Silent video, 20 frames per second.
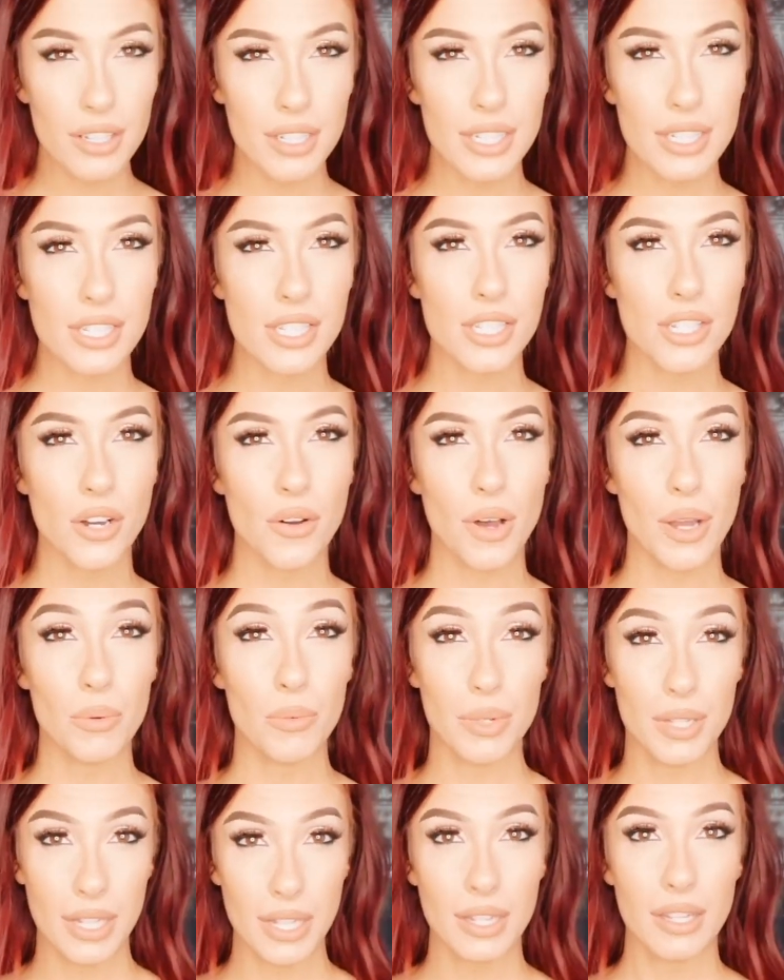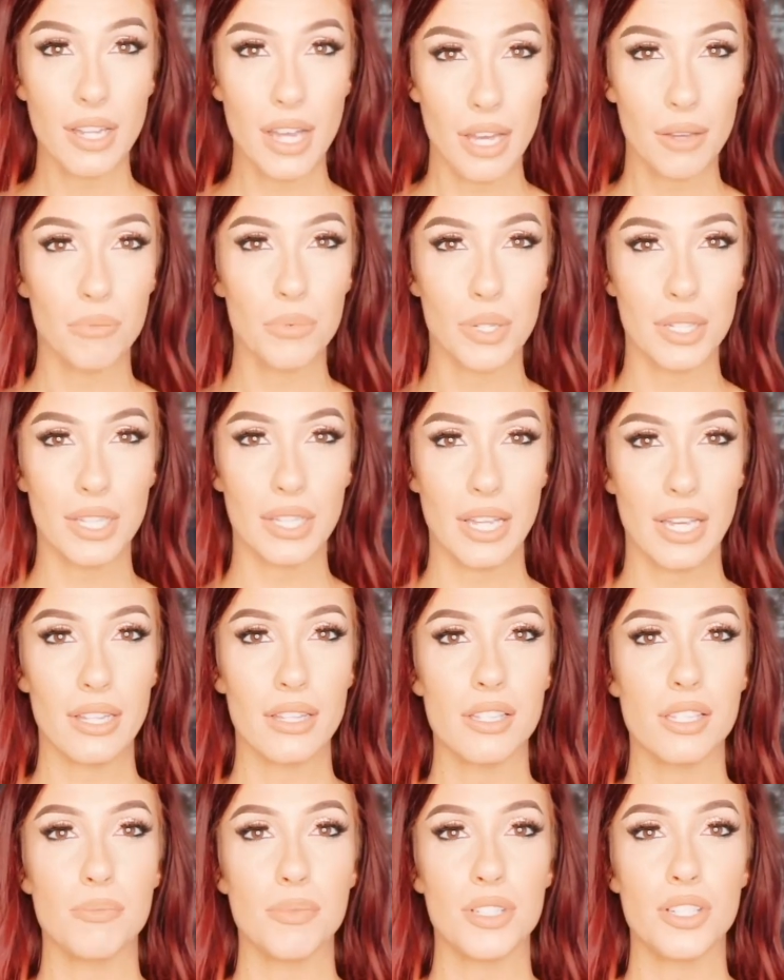I really like
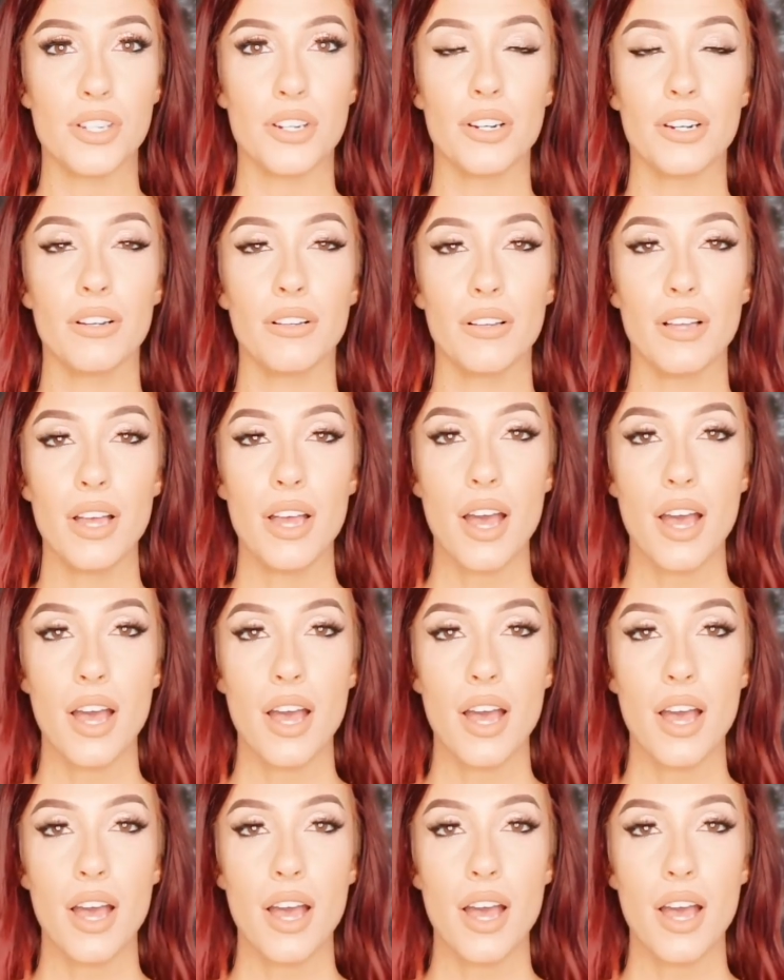this material.